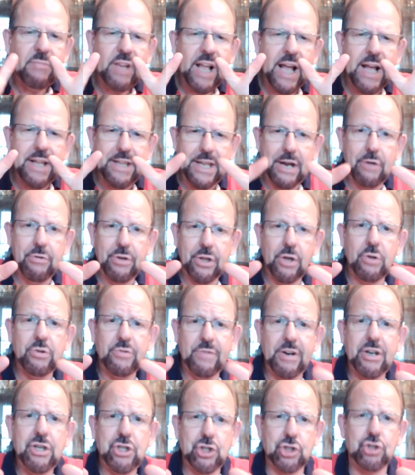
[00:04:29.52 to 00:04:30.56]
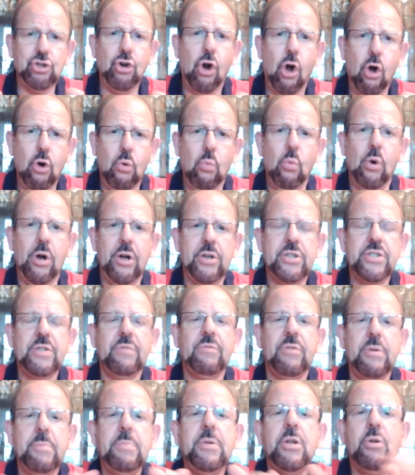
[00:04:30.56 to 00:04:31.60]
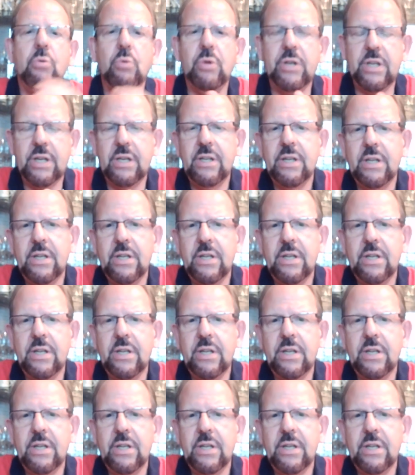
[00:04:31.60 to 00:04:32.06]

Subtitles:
And there are those very strong words of rebuke